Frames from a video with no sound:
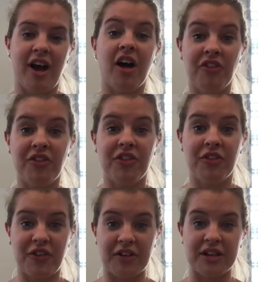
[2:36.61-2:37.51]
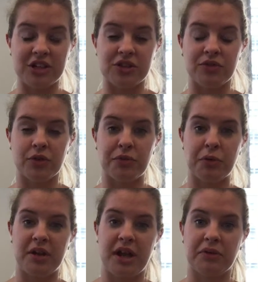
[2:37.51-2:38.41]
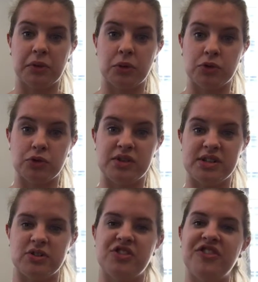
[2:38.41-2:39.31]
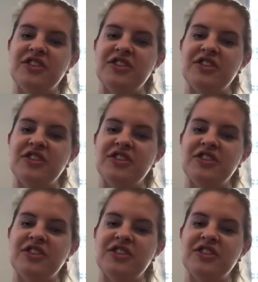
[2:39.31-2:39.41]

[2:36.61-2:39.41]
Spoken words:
of the Foundation for Food and Agriculture Research,